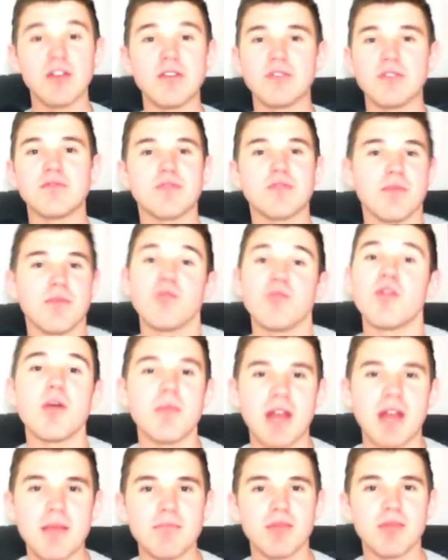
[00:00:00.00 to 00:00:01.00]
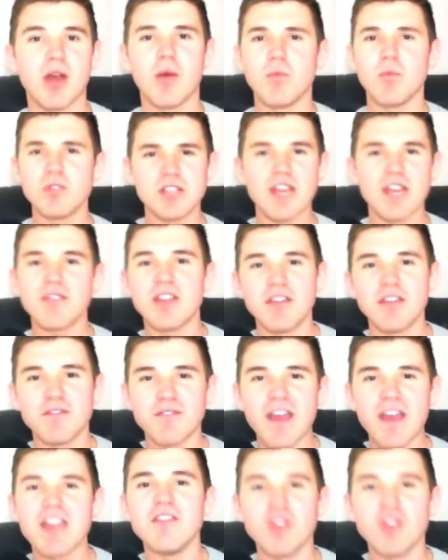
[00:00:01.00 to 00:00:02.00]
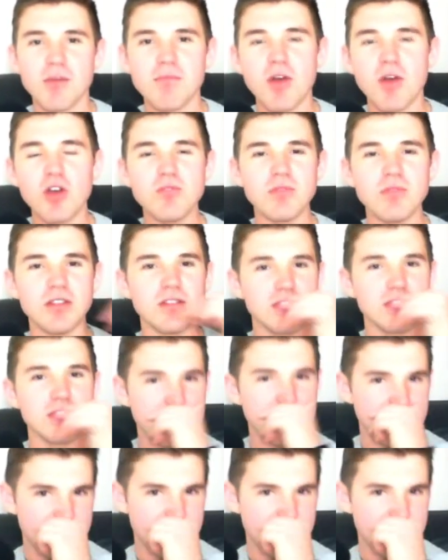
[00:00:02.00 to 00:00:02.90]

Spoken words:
from the Roman Empire? But do you have any favorite moments?